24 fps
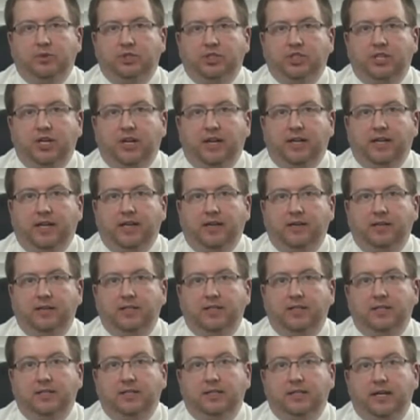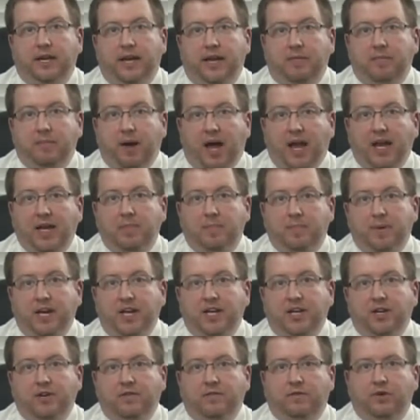study. In my
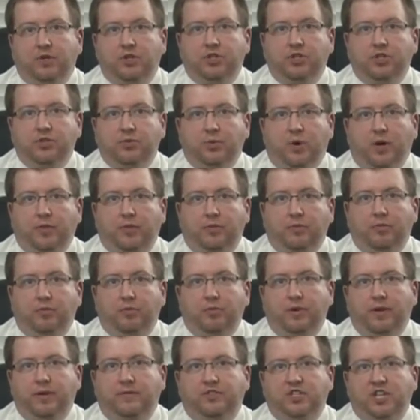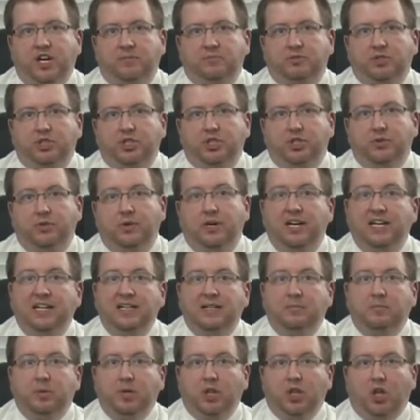opinion, verses one through three of chapter two
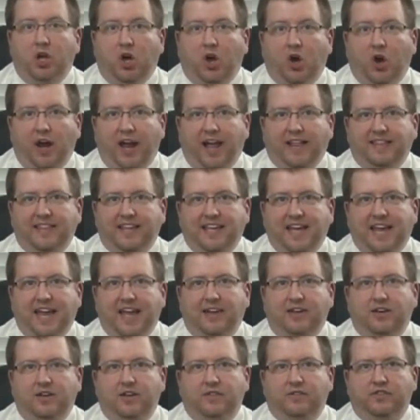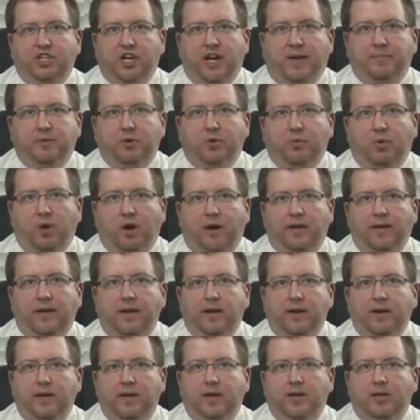belong at the end of chapter one.
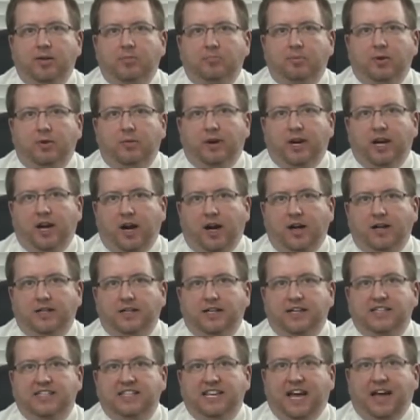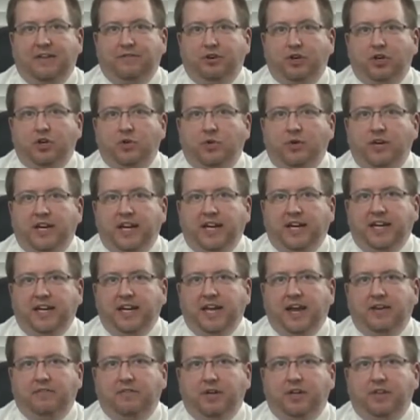But regardless, after
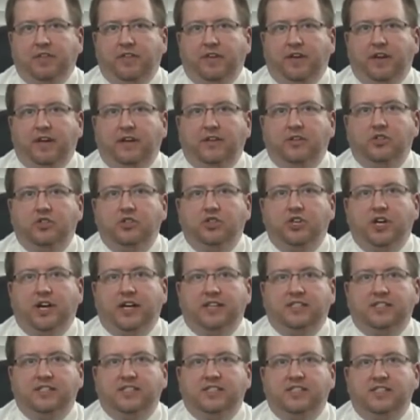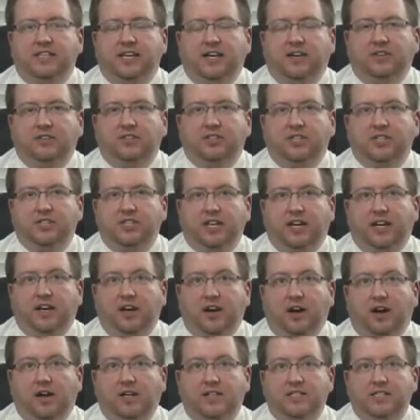creating everything, Genesis tells us that
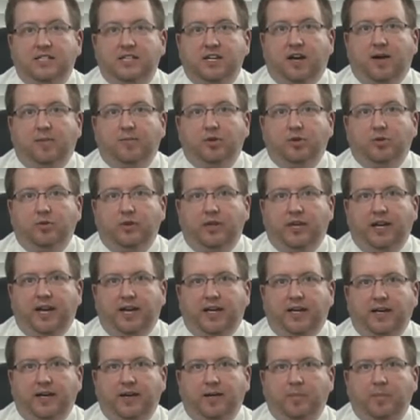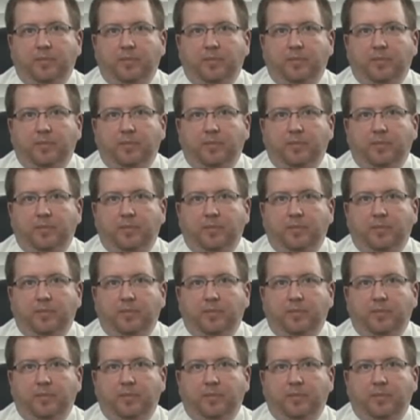God stopped creating.